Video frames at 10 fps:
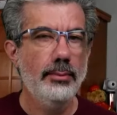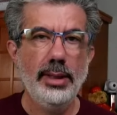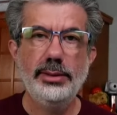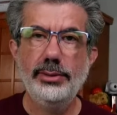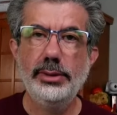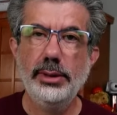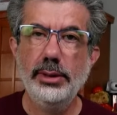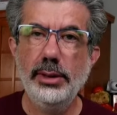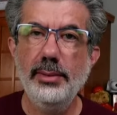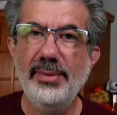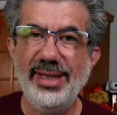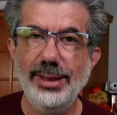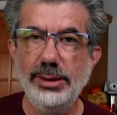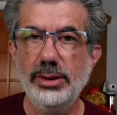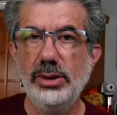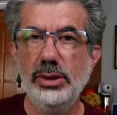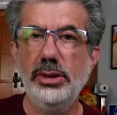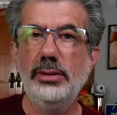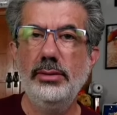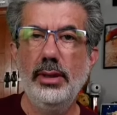Pastries are good. The meat is
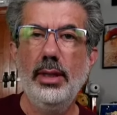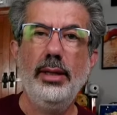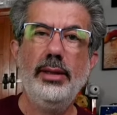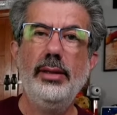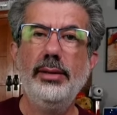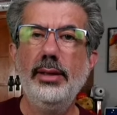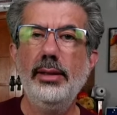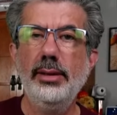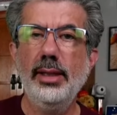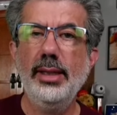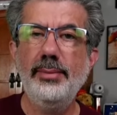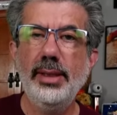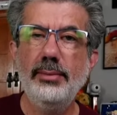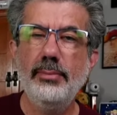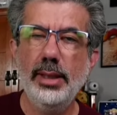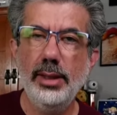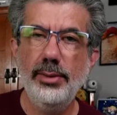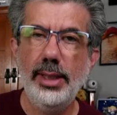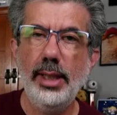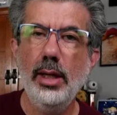good. The Lebanon
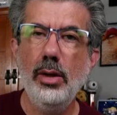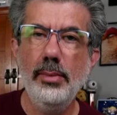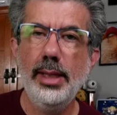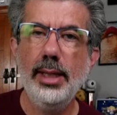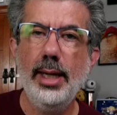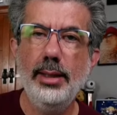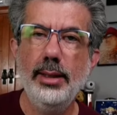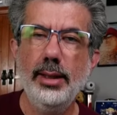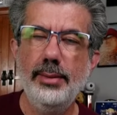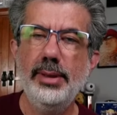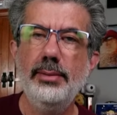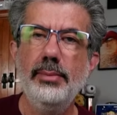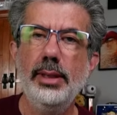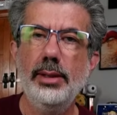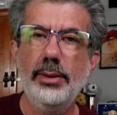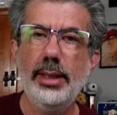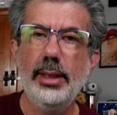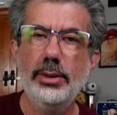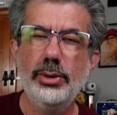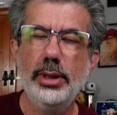bologna. Oh my God. Lebanon
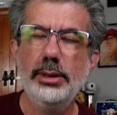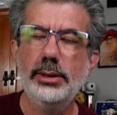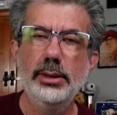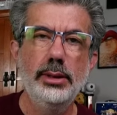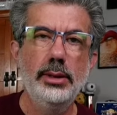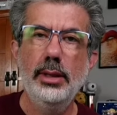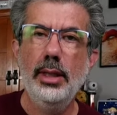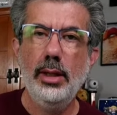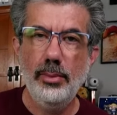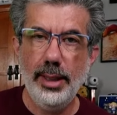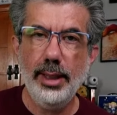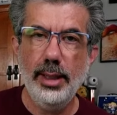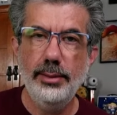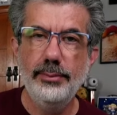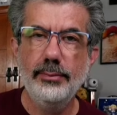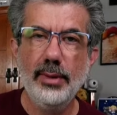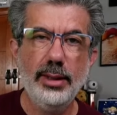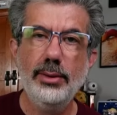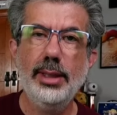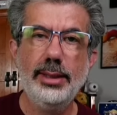bologna. Just, oh my God.
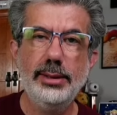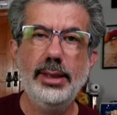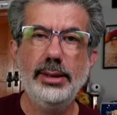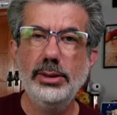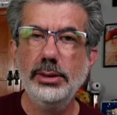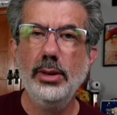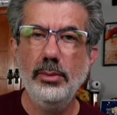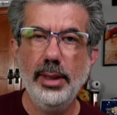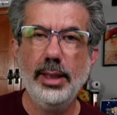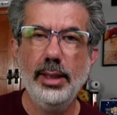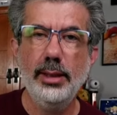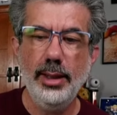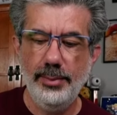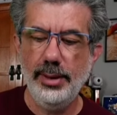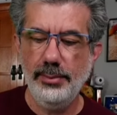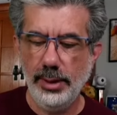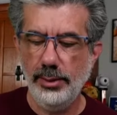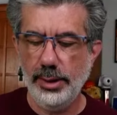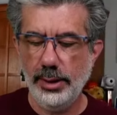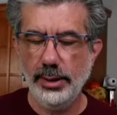That's all I can say. It's just, oh my God. Lebanon
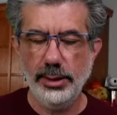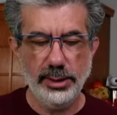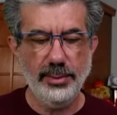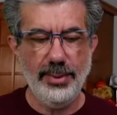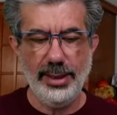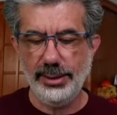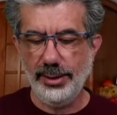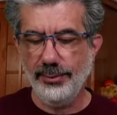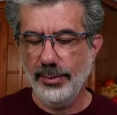bologna. Just amazing.